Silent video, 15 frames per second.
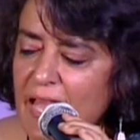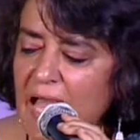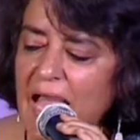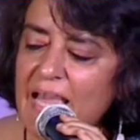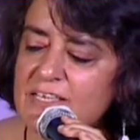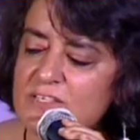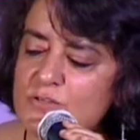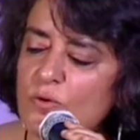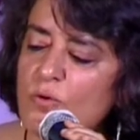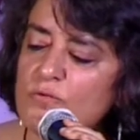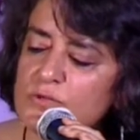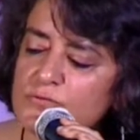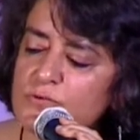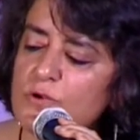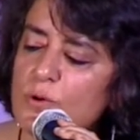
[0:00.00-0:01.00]
Eyes
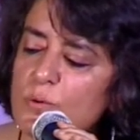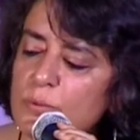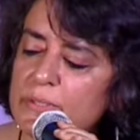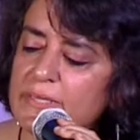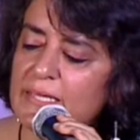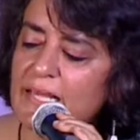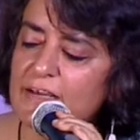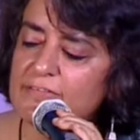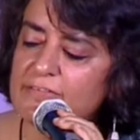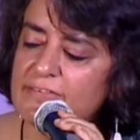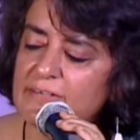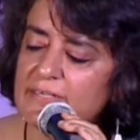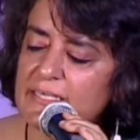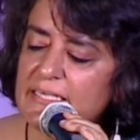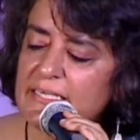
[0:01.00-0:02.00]
overflow with love.
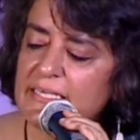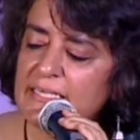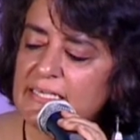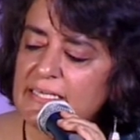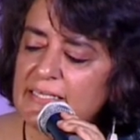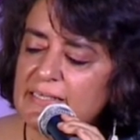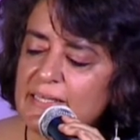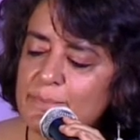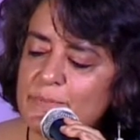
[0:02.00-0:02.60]
They